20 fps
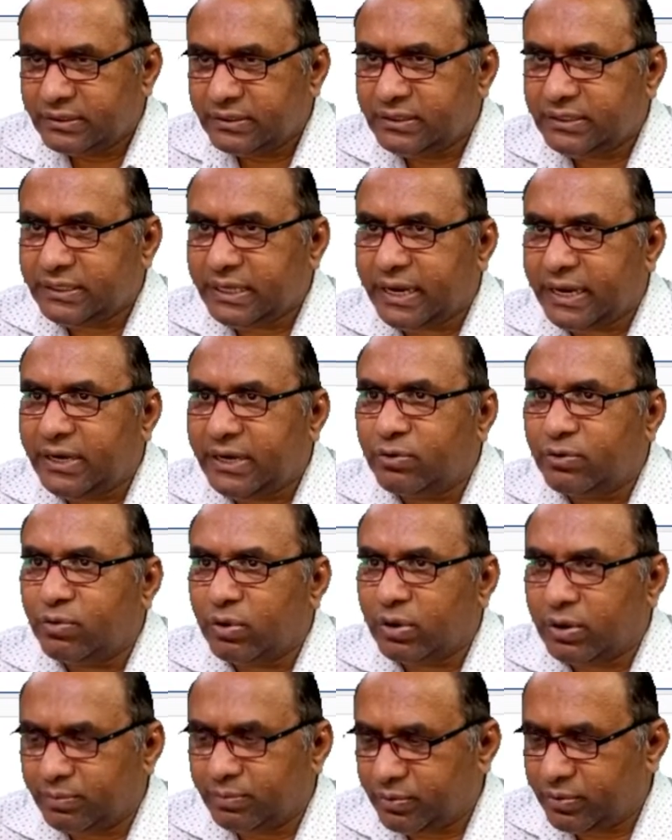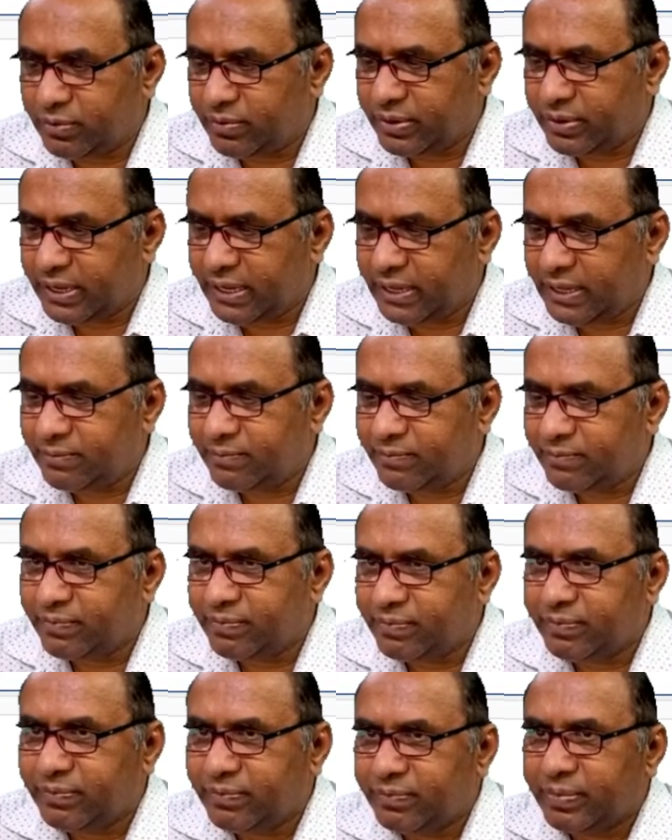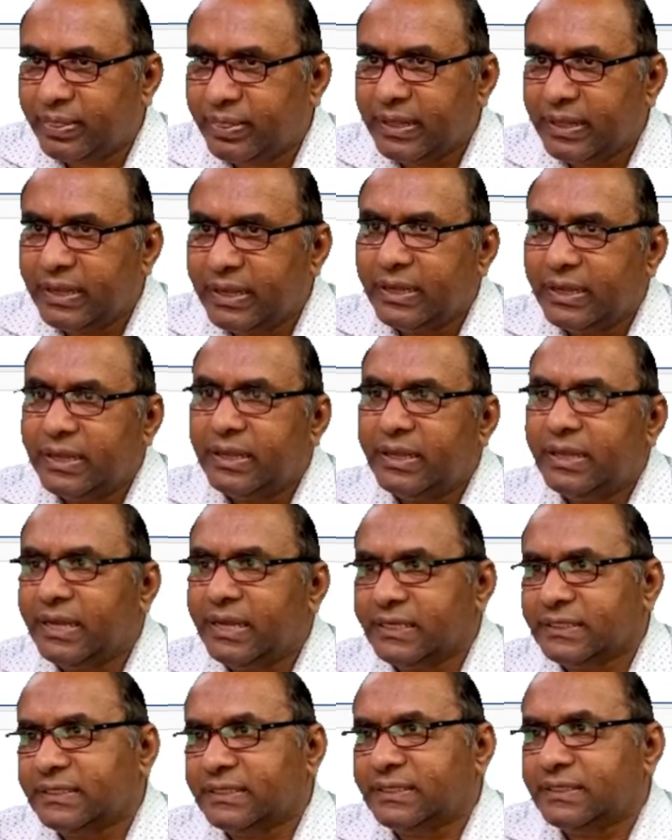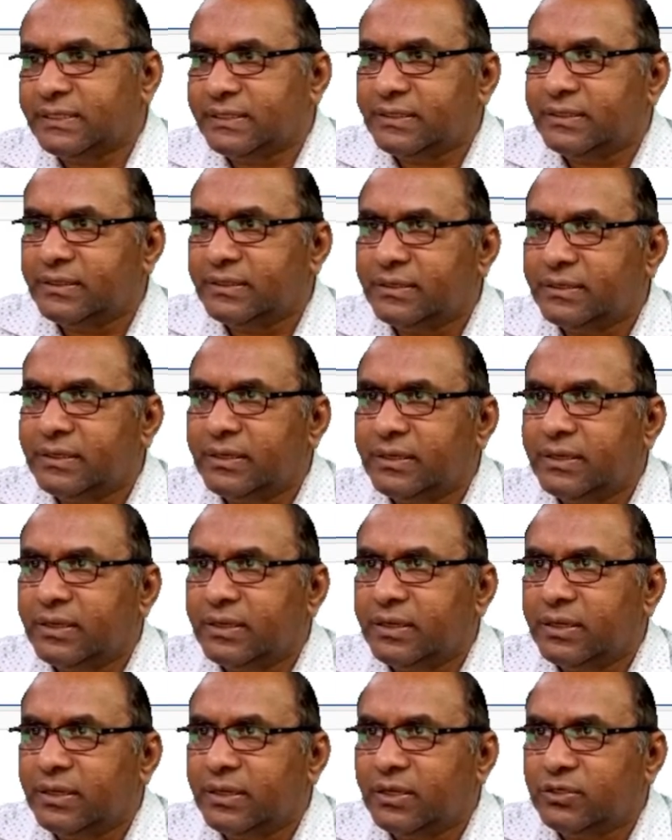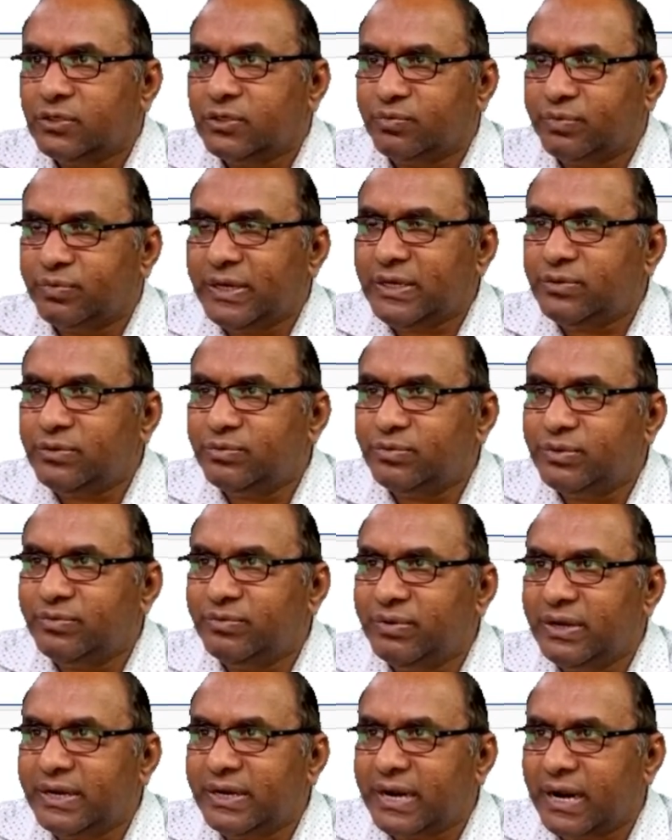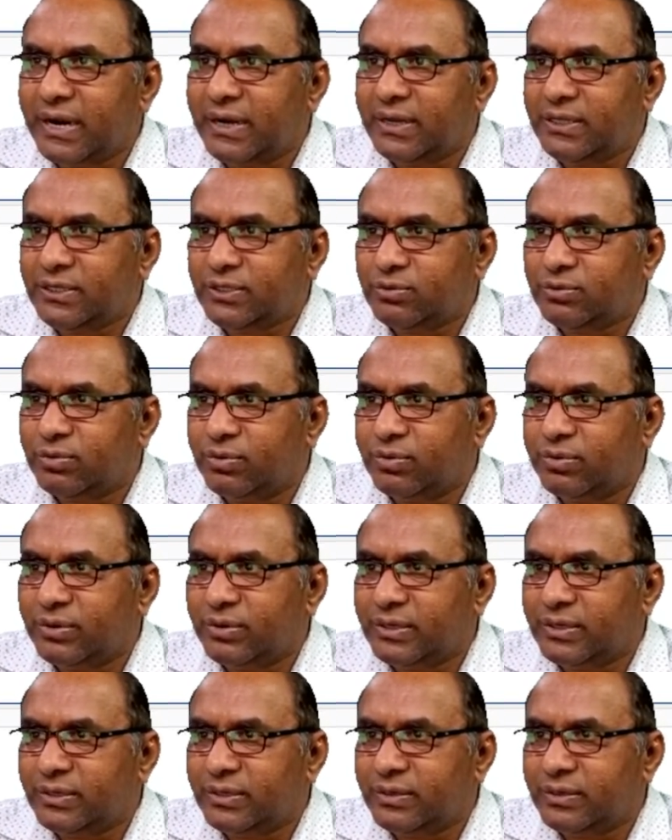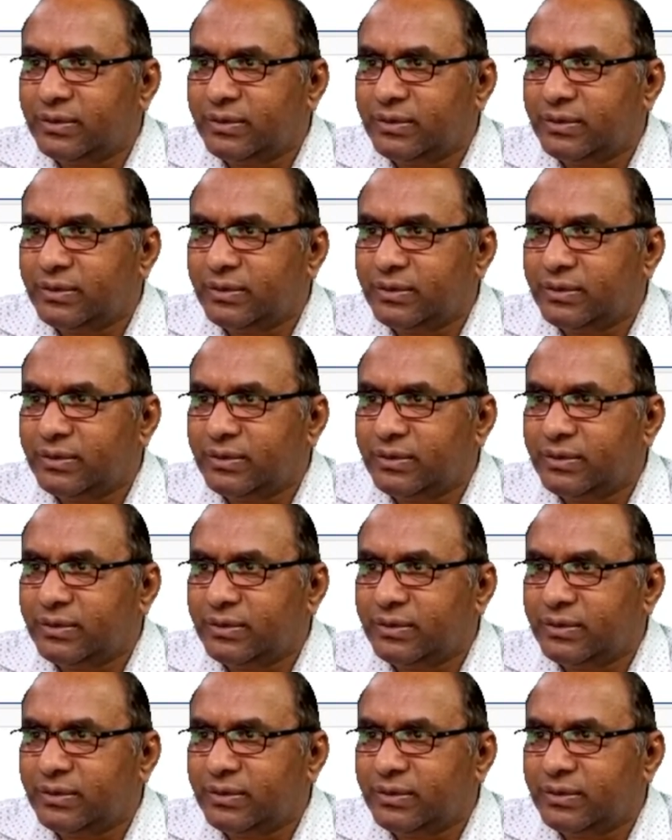second column. Okay, yes. So when we will run this code,